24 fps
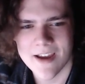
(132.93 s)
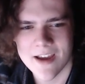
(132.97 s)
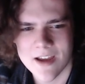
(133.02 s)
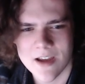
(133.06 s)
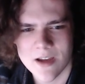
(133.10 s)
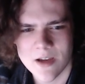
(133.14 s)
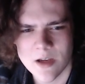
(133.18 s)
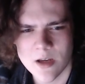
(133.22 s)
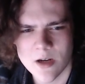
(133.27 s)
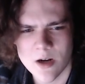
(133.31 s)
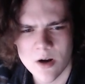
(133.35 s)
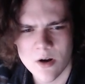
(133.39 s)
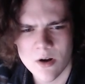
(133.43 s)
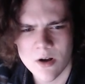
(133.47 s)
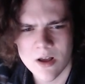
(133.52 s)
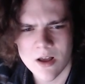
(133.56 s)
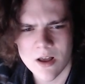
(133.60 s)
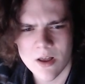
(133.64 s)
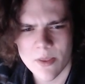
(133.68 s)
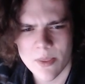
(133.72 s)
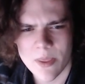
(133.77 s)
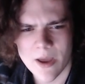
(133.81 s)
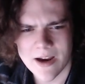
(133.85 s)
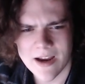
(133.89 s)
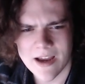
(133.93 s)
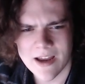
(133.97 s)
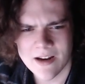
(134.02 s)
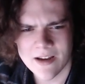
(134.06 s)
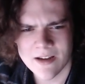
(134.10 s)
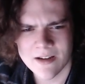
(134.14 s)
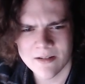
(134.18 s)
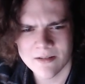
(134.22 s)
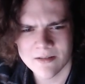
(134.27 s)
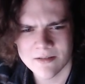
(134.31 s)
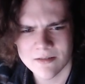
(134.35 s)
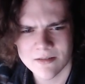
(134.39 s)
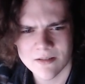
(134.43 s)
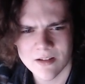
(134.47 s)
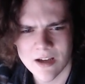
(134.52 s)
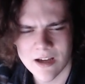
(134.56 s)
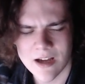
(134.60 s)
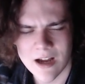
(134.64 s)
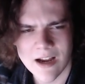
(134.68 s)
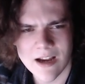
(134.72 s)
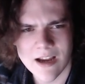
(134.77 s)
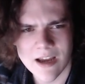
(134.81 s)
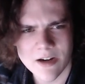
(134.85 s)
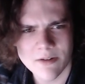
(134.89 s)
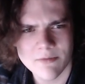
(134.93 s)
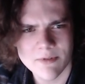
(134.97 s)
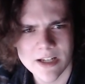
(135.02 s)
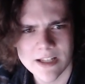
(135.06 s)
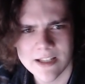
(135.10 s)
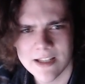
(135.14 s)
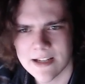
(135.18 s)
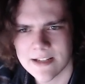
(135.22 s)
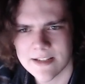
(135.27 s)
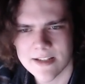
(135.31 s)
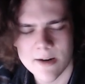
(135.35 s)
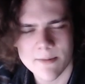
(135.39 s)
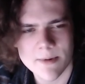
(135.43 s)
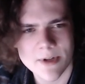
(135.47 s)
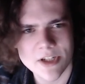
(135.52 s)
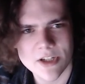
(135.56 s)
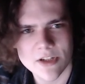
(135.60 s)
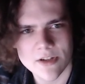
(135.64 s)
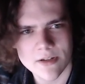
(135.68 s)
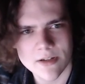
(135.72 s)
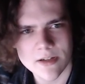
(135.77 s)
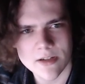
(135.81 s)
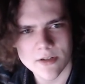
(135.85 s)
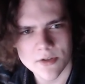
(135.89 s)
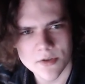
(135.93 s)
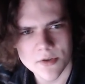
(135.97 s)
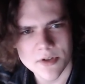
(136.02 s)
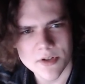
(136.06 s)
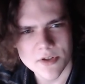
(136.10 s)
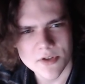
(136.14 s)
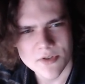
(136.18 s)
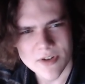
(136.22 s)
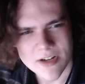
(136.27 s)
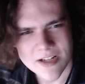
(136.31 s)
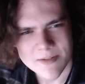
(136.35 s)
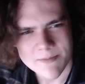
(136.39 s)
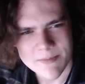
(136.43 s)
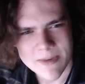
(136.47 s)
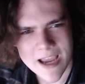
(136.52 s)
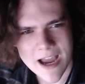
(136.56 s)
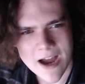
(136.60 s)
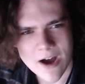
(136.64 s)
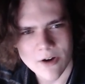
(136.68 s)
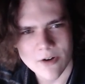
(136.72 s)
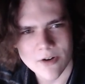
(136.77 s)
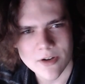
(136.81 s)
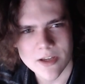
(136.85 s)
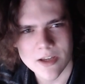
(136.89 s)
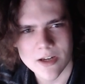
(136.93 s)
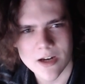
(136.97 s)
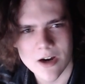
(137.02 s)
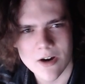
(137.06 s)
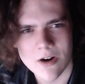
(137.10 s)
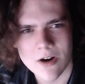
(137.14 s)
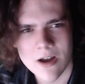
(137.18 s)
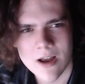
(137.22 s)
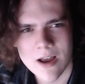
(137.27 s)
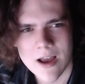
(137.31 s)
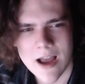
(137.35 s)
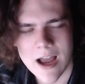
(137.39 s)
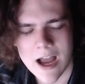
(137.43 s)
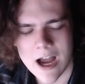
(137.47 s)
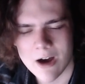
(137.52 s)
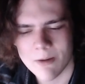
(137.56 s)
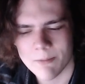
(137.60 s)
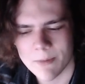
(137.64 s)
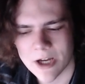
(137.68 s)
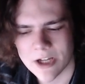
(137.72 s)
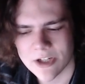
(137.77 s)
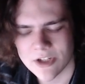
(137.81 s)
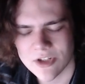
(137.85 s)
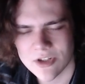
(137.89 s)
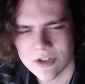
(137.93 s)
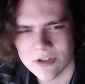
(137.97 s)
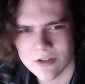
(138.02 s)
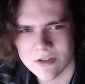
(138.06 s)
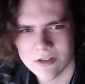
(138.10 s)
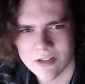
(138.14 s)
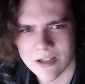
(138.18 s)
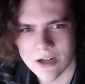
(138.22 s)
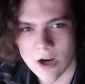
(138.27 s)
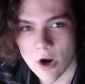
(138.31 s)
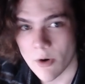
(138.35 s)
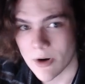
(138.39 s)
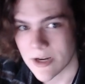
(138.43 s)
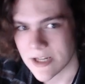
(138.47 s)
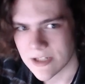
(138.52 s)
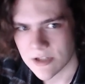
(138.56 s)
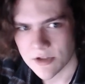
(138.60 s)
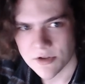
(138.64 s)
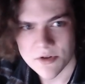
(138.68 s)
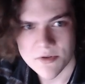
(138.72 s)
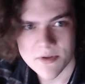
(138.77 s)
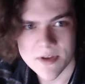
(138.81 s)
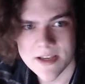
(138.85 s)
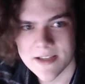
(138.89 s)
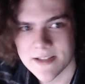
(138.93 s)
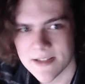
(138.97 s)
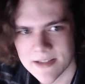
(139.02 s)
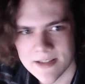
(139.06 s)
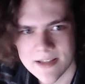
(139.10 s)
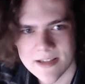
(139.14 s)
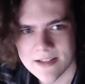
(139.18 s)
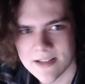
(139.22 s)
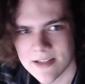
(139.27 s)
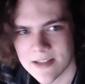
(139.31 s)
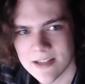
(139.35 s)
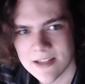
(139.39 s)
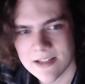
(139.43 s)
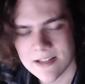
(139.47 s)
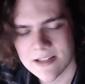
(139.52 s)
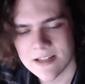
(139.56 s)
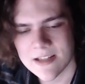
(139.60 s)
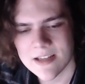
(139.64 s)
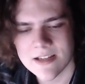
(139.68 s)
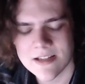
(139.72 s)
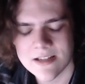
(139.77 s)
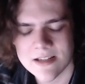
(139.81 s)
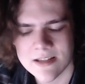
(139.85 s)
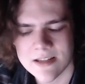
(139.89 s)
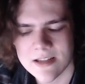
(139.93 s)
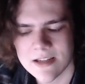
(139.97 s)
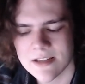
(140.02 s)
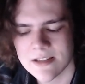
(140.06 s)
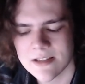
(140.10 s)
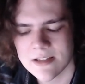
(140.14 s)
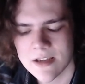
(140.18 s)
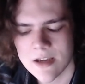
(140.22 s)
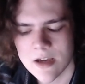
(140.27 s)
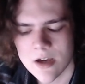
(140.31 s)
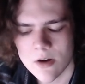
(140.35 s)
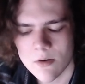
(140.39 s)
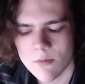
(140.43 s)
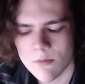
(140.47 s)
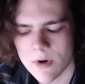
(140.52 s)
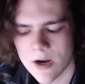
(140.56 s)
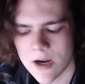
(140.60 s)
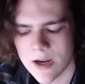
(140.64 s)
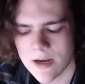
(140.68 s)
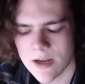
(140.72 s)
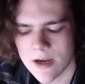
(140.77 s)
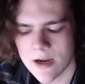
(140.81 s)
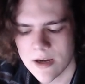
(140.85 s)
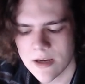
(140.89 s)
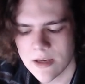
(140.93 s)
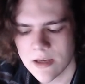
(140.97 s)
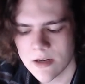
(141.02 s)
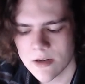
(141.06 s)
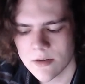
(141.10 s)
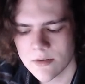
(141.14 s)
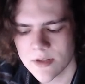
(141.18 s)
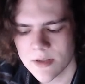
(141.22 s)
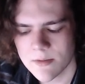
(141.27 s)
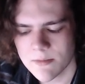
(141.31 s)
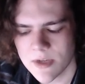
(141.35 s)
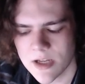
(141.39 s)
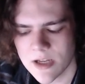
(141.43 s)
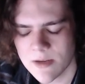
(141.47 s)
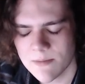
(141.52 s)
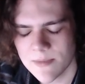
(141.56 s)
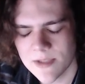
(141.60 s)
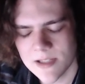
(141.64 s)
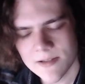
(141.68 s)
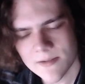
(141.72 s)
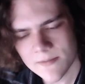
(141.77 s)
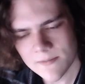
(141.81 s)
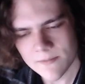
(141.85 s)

you know, that kind of I, I kind of realized how much it, it, sort of stressed me out. You know, how much like oh I need to do this and this and this and this and this. When uh, you know sometimes